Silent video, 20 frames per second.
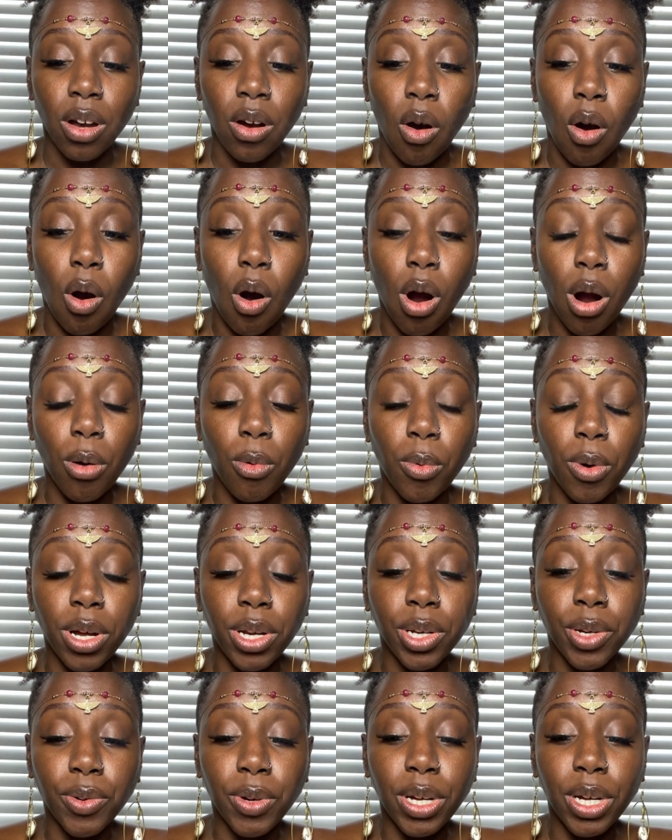are
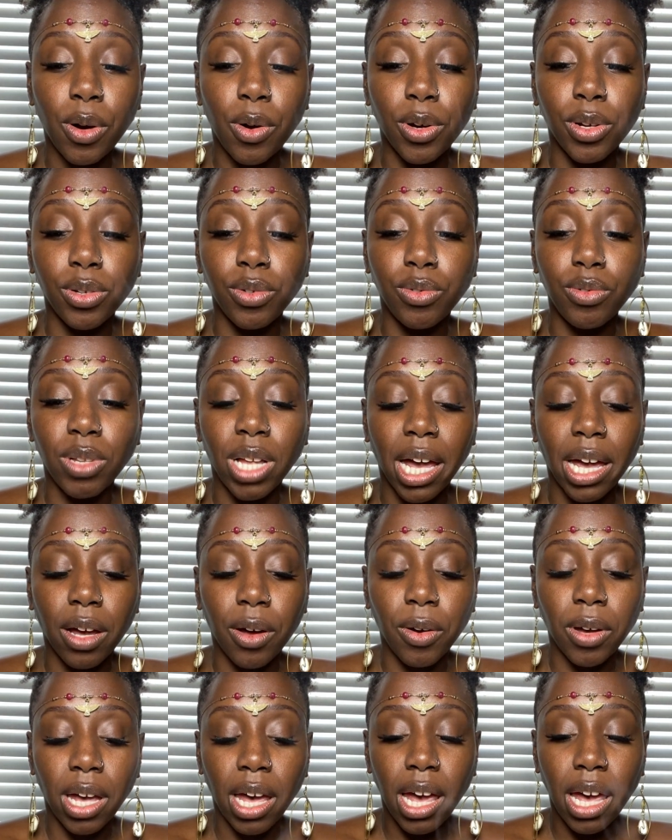wondering, or you like,
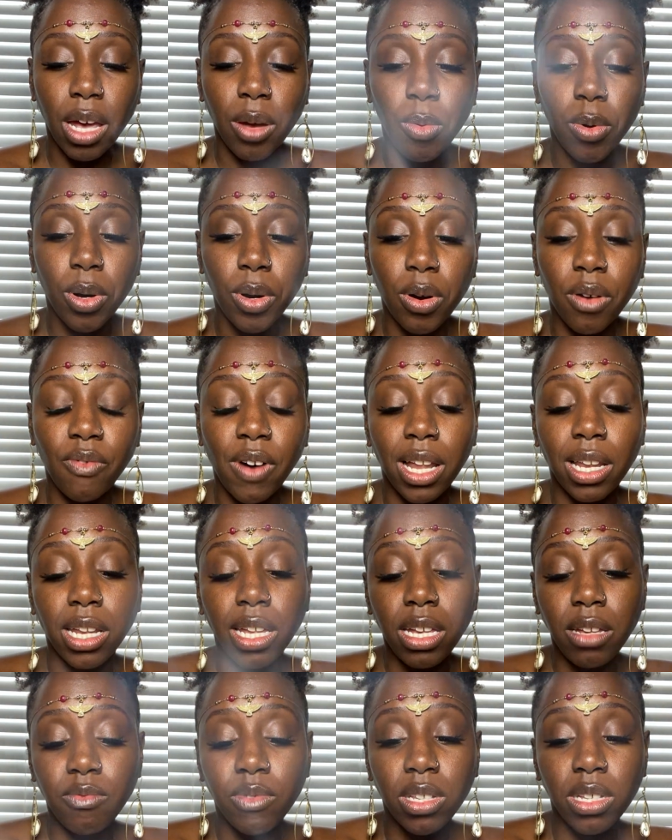okay, well, if I
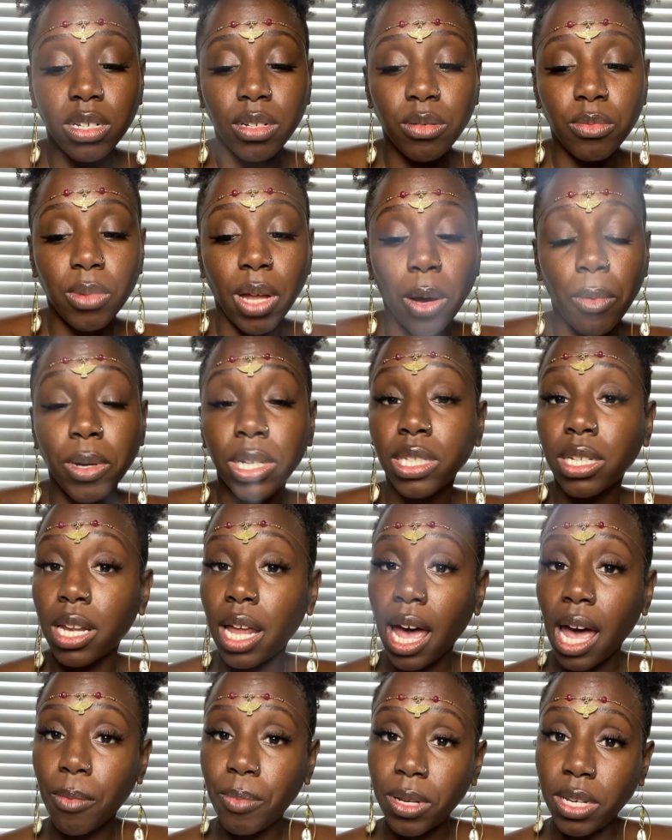leave them, like, what's going
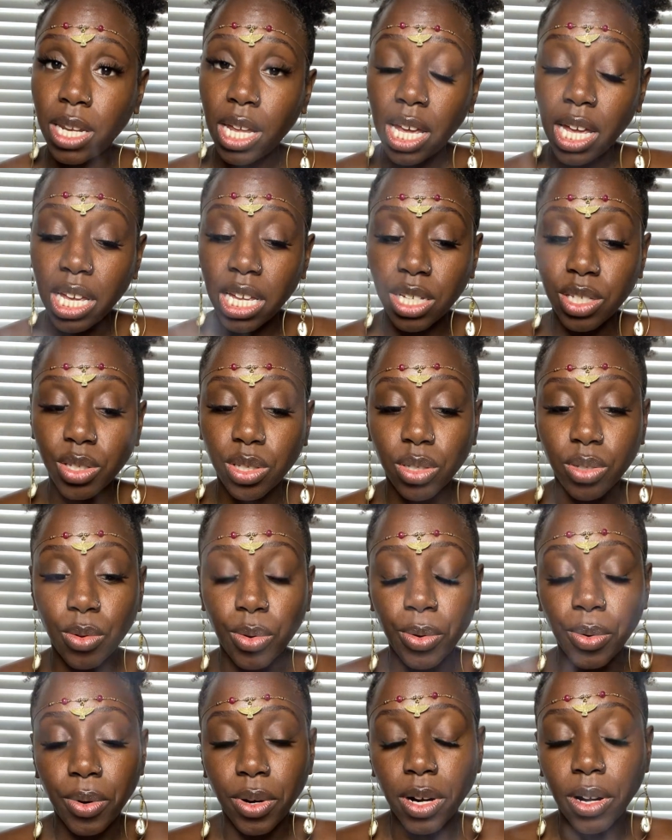to happen next?
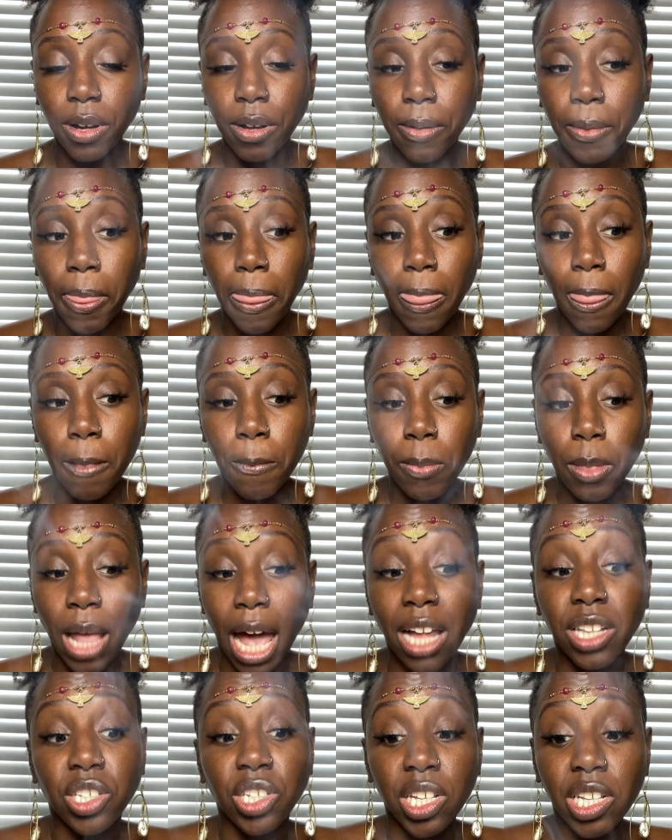Or
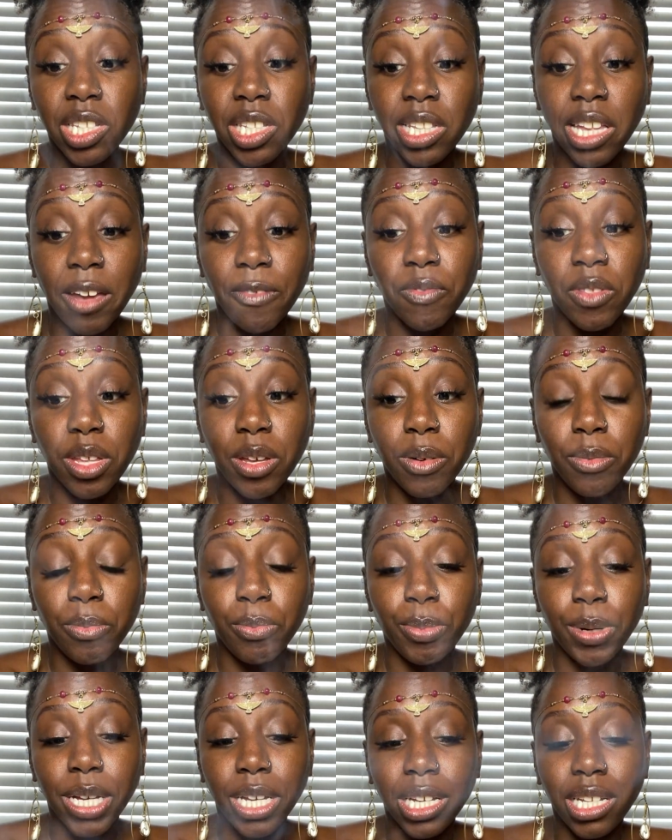I just left them,
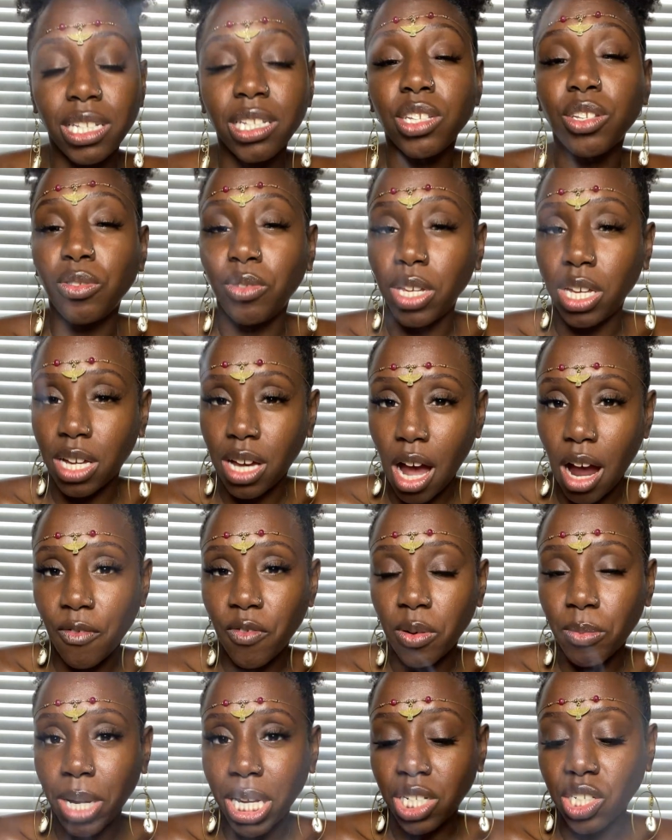but you need
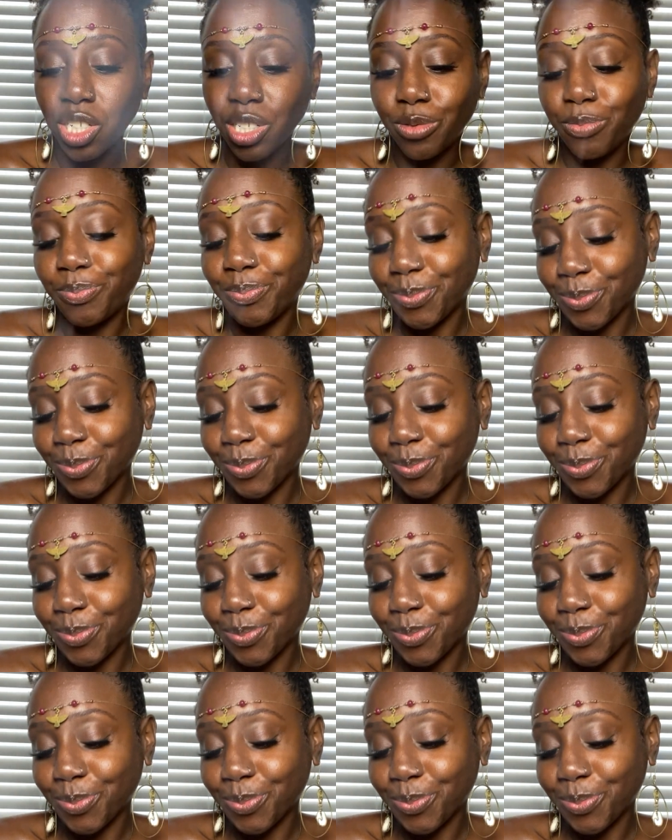confirmation.